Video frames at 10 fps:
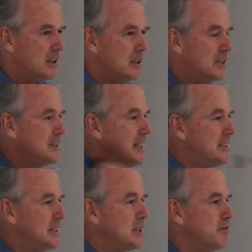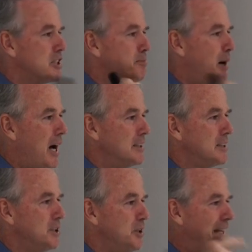Because this is a response
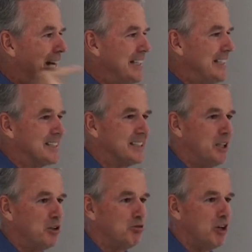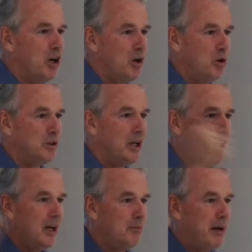to getting the Silk Road
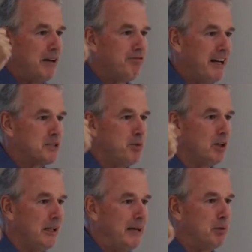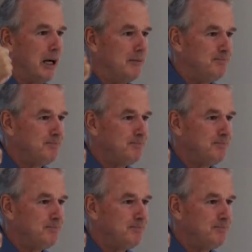by Facebook Libra.